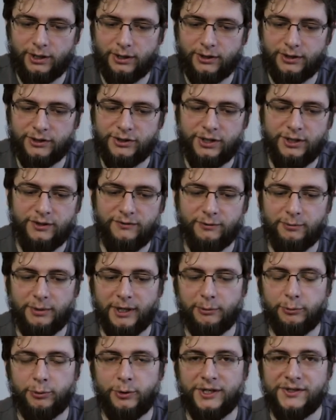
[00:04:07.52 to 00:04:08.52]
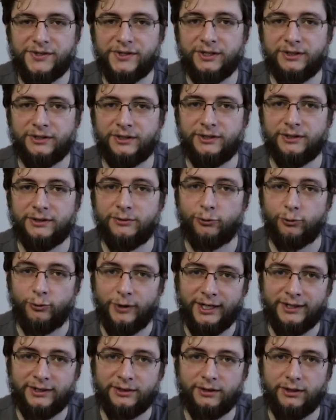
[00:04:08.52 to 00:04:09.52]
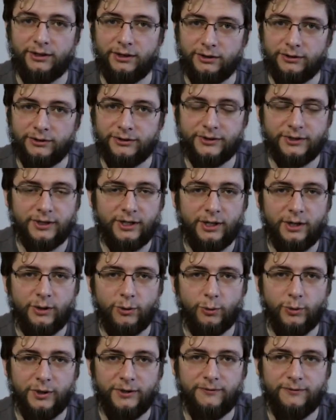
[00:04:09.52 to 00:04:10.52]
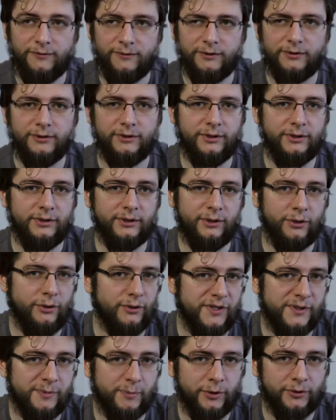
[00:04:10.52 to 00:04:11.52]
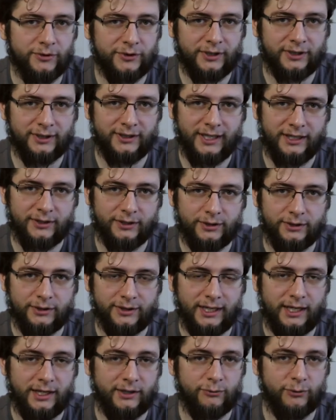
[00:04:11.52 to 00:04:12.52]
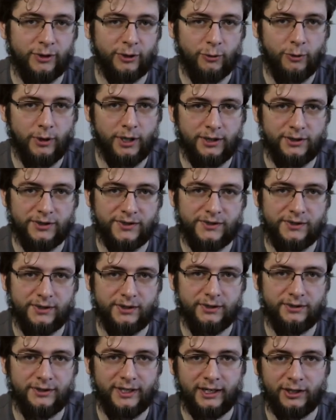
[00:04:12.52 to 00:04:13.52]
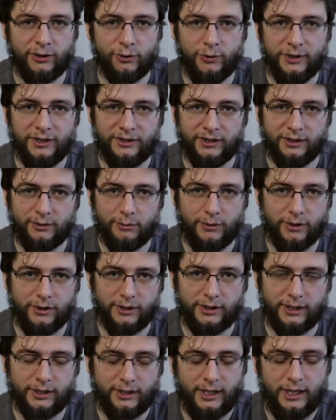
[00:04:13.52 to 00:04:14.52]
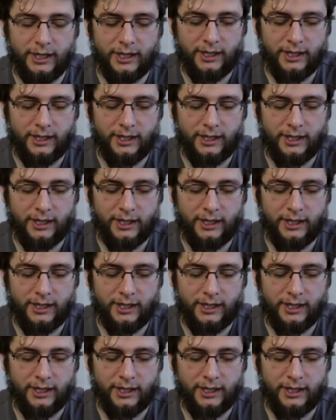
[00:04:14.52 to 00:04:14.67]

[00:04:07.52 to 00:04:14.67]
are achieved by pressing the right Alt with the corresponding letter that requires the diacritic mark.